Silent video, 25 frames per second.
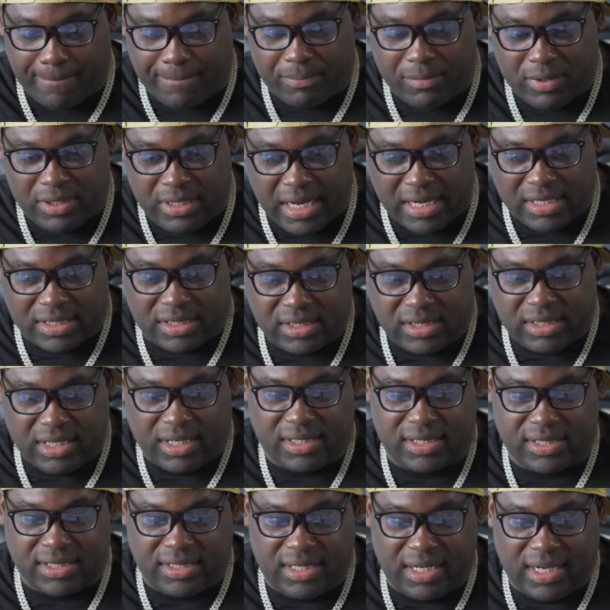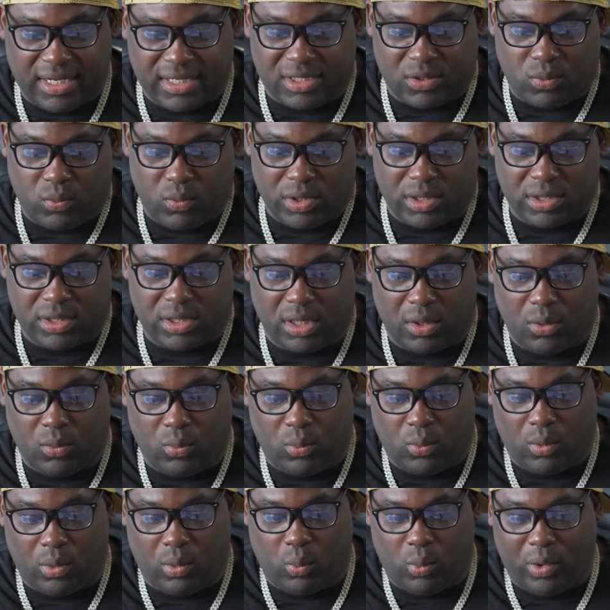yes, yes, yes. What's
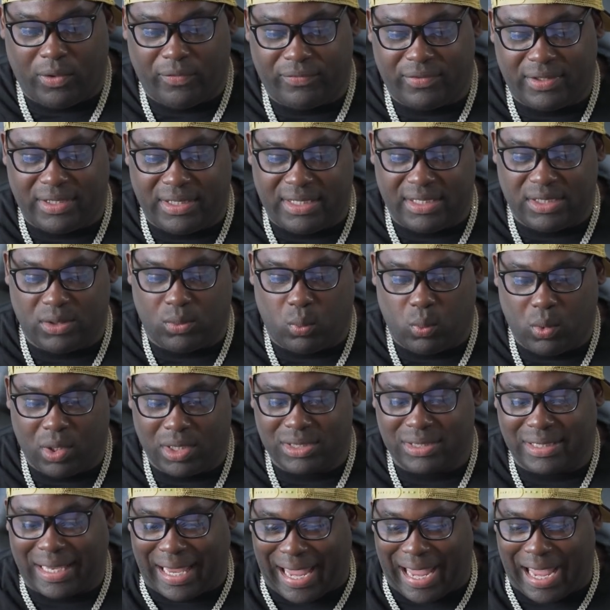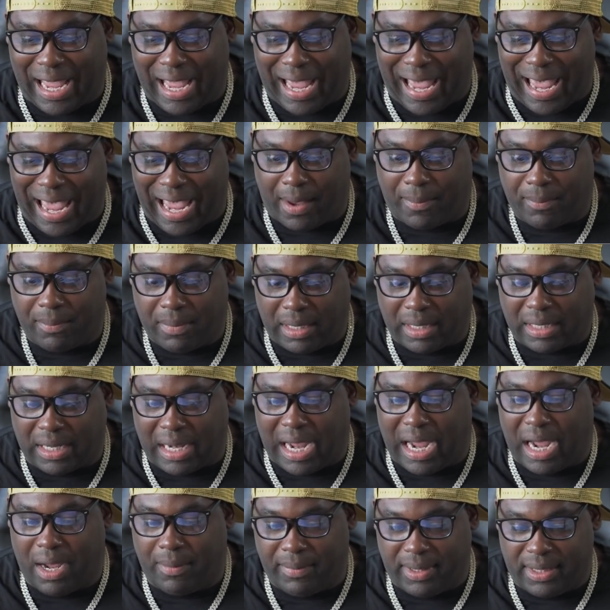up with these WhatsApp
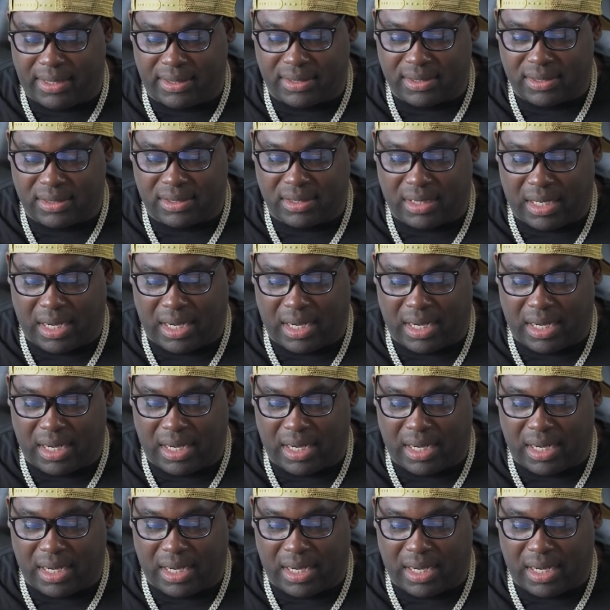comments?